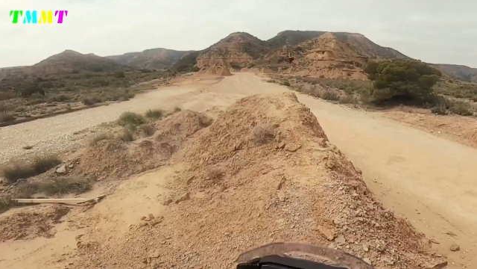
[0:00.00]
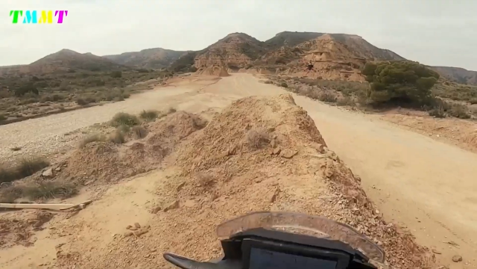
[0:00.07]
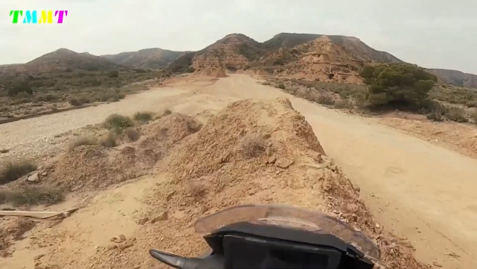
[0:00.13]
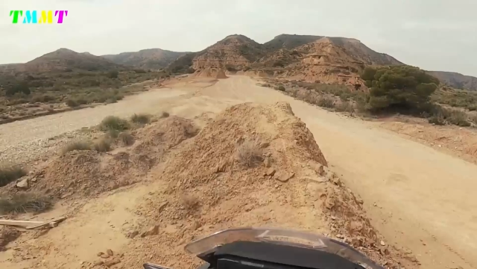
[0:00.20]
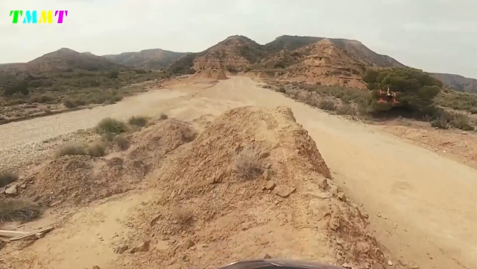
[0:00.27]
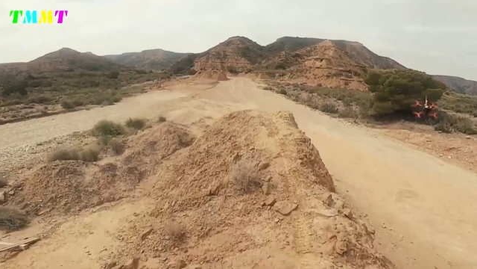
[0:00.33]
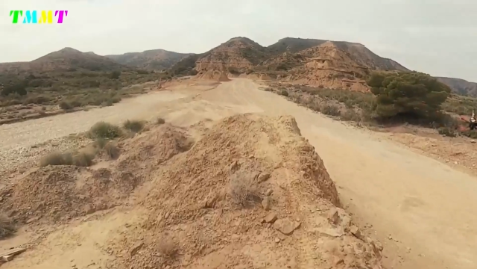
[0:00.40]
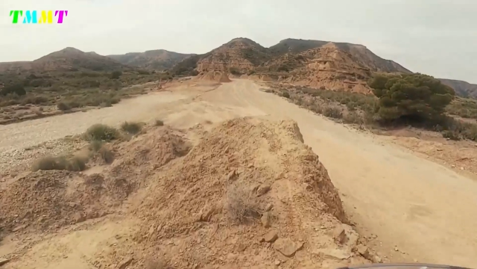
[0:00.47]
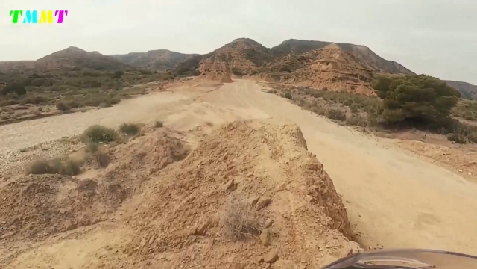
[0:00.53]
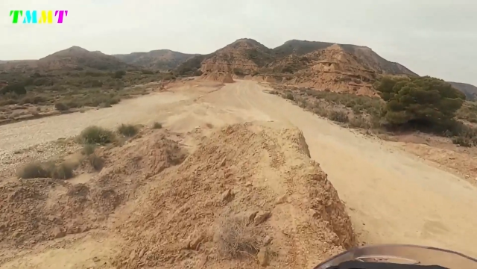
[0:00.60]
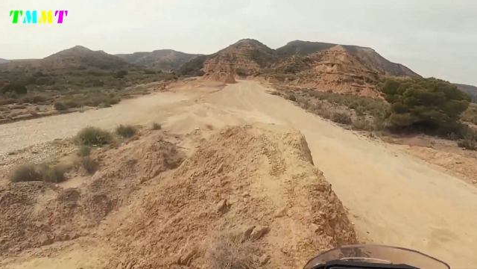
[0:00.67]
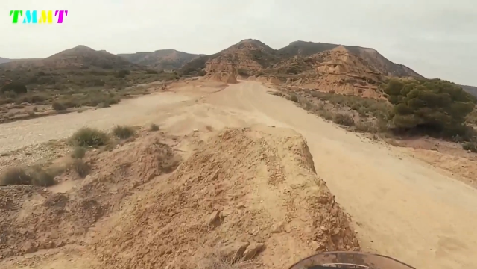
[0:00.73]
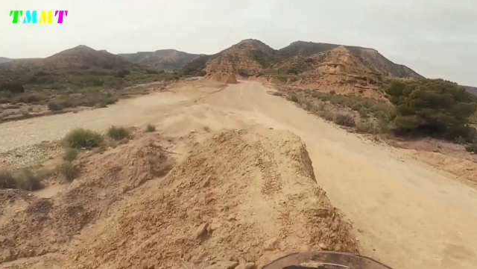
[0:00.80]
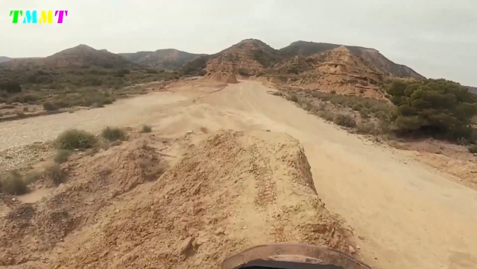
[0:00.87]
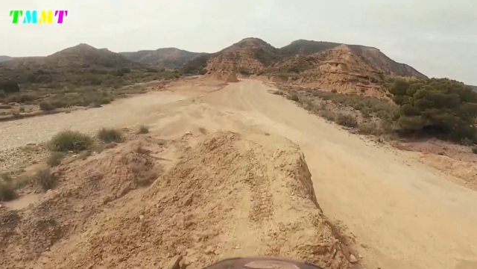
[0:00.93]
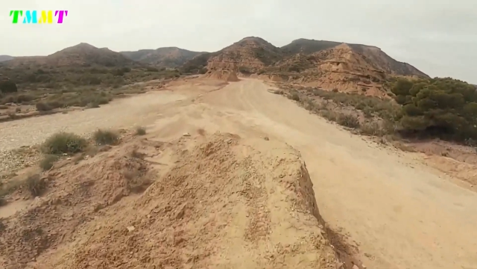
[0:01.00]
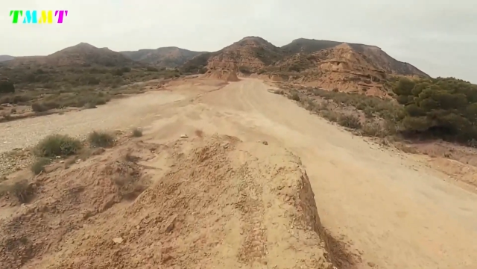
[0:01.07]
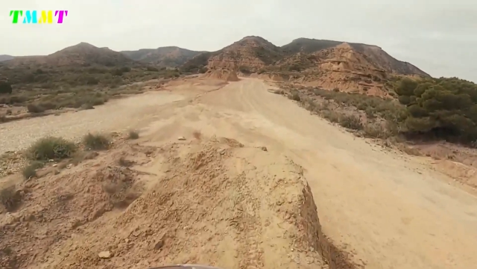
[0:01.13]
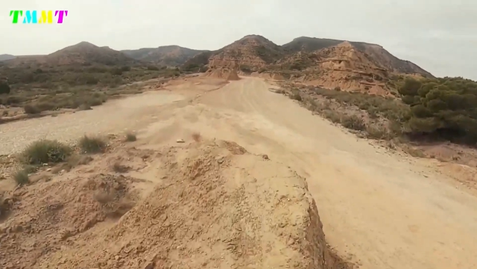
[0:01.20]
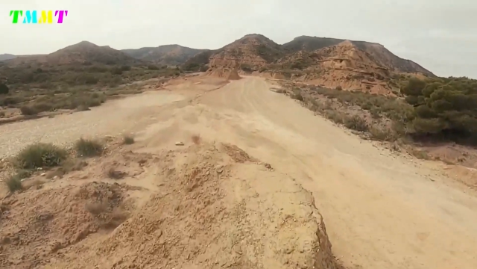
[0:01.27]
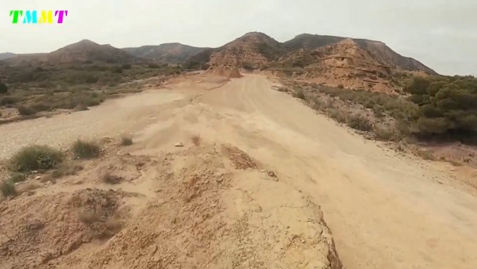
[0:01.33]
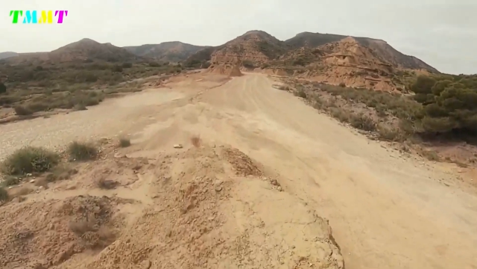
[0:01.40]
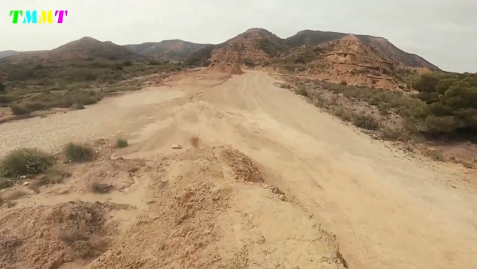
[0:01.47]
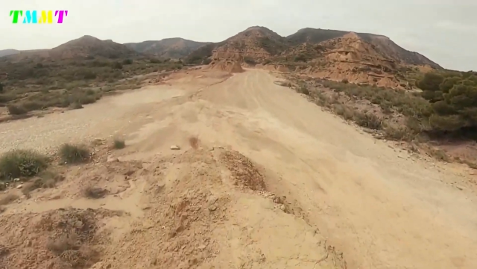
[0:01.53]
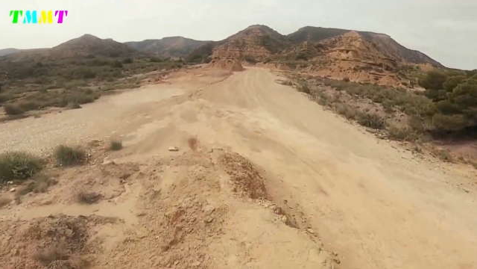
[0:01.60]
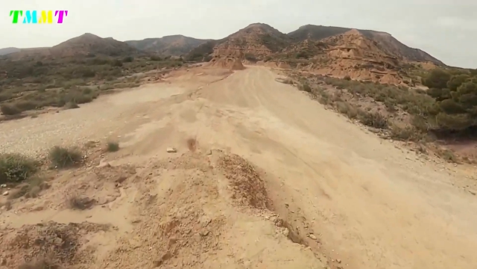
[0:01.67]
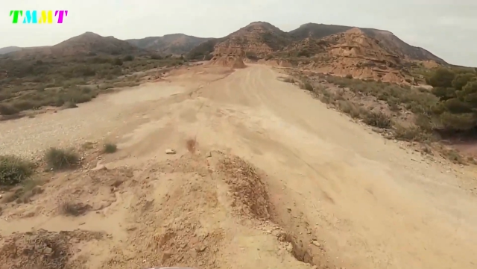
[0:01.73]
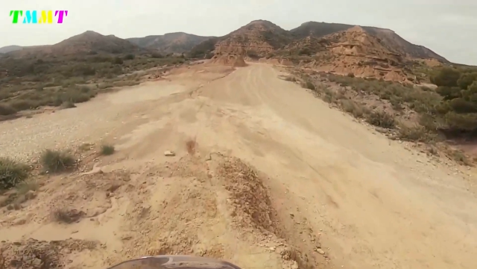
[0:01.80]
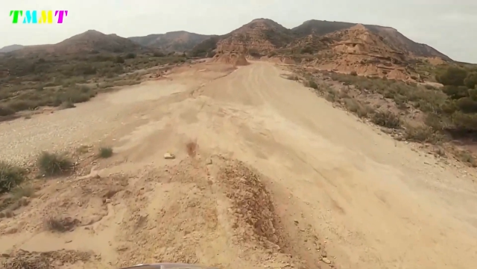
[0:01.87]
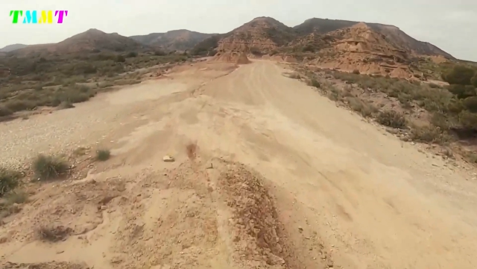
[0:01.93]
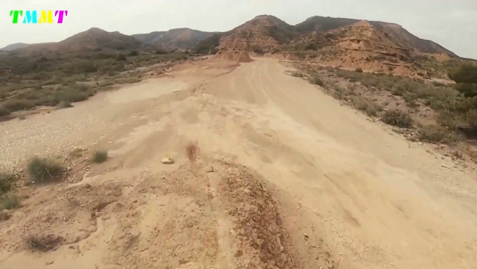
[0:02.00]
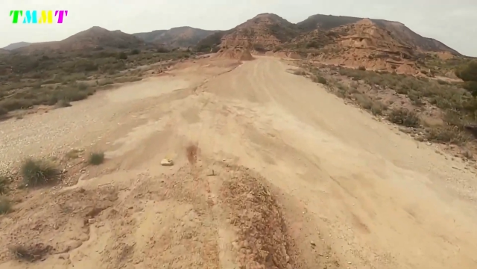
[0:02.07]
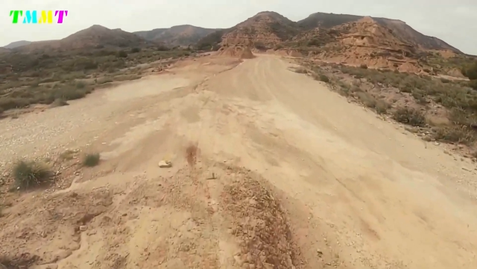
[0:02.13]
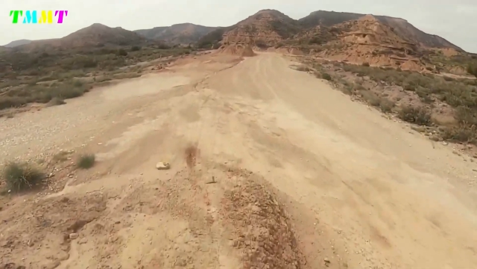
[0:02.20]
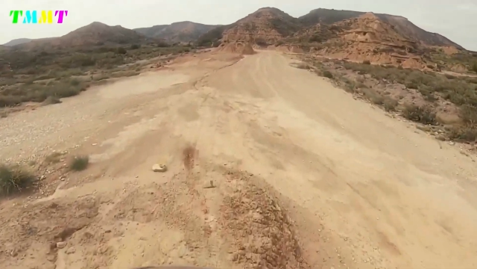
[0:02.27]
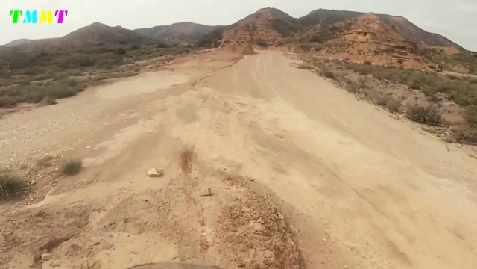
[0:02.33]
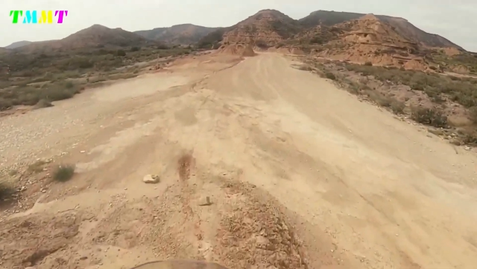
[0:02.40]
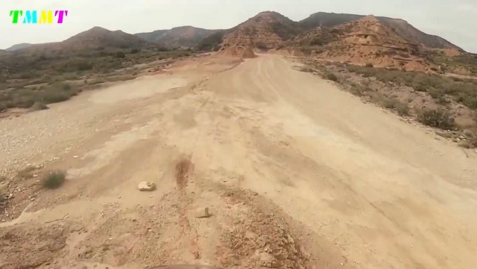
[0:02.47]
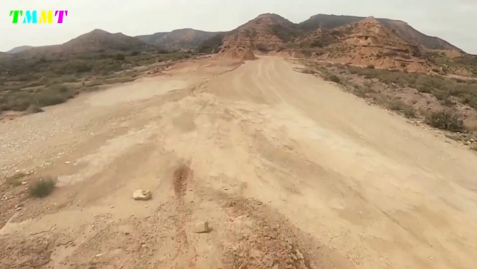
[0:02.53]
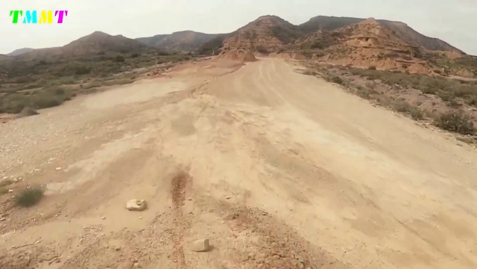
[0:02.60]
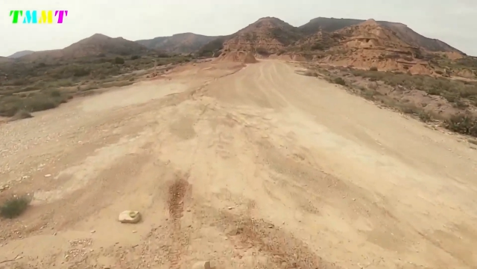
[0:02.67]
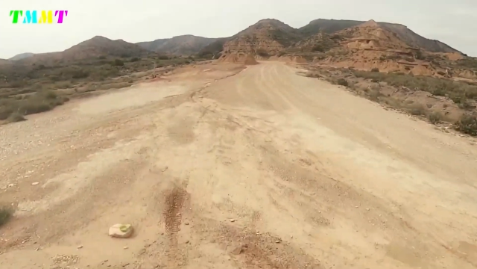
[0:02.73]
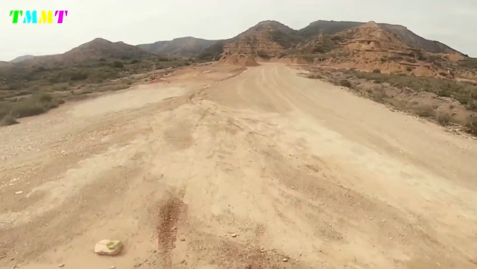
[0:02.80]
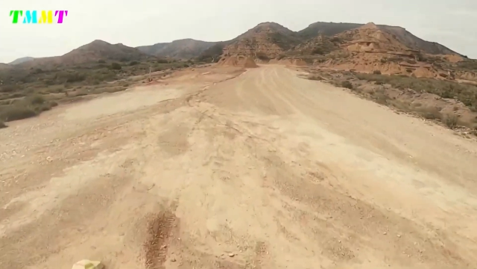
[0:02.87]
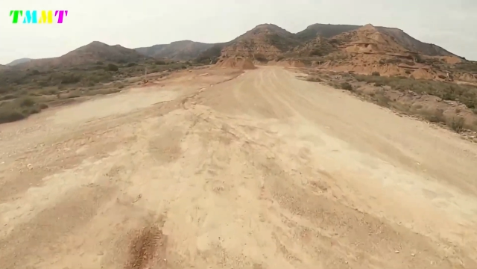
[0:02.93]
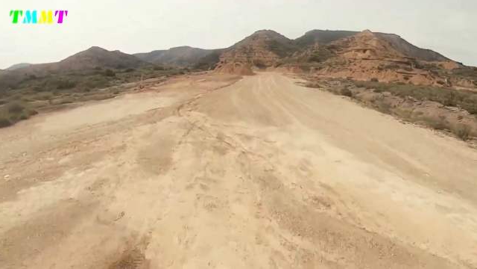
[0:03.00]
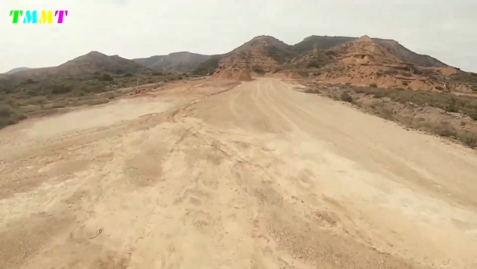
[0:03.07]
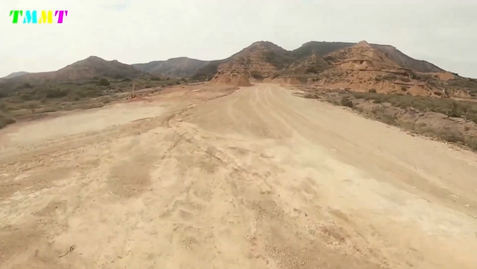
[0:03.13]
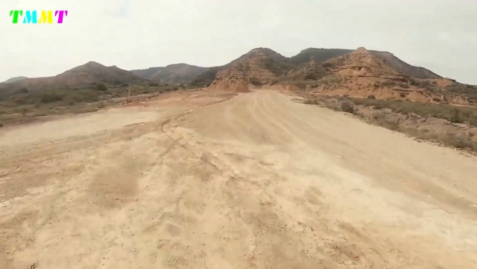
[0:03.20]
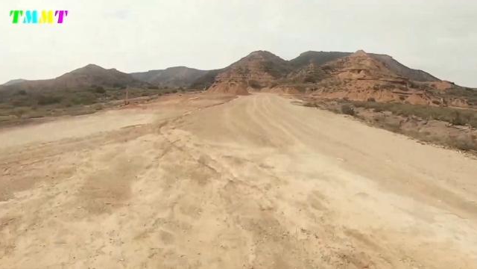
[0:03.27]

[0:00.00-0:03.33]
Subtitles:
Nobody's mouth can be seen.